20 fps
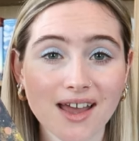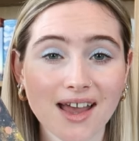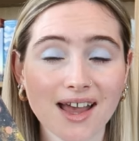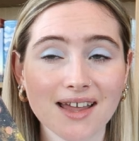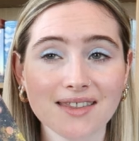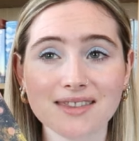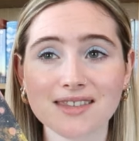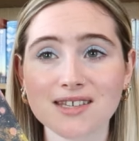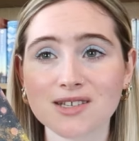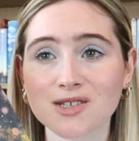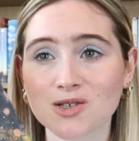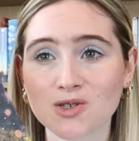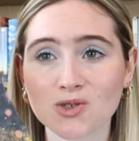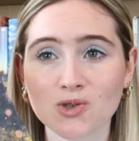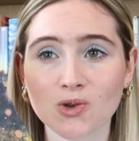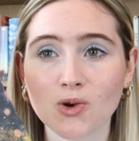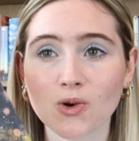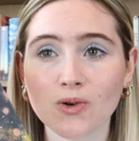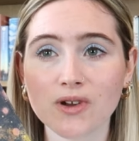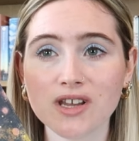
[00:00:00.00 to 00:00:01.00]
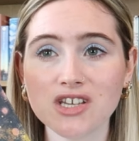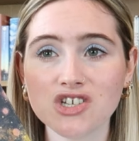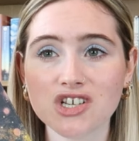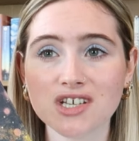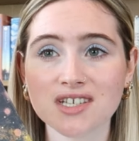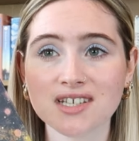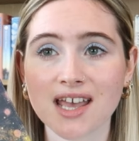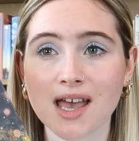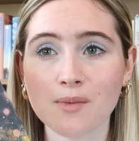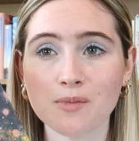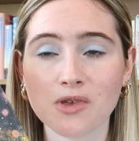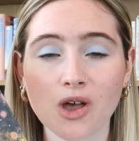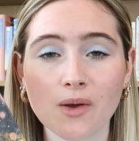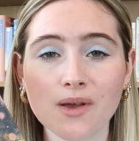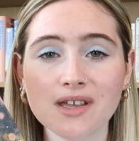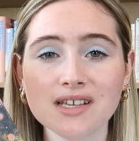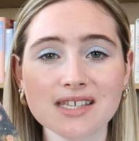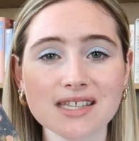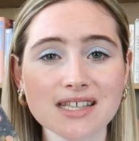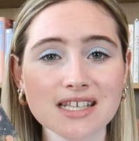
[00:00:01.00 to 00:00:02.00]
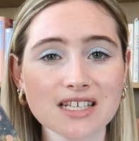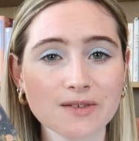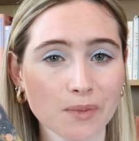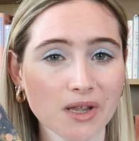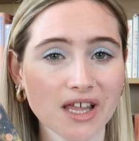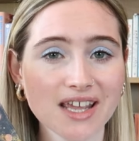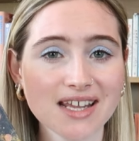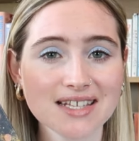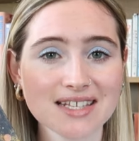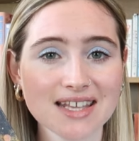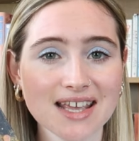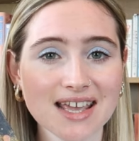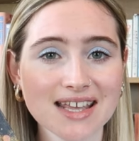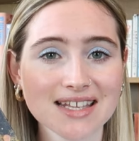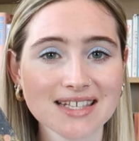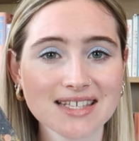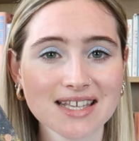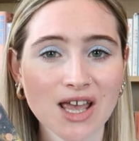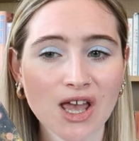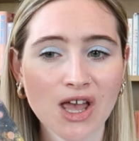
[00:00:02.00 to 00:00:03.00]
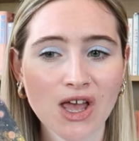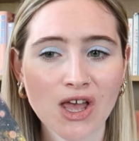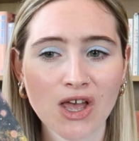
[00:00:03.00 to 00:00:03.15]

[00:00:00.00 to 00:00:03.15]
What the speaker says: and the story just kept going to these places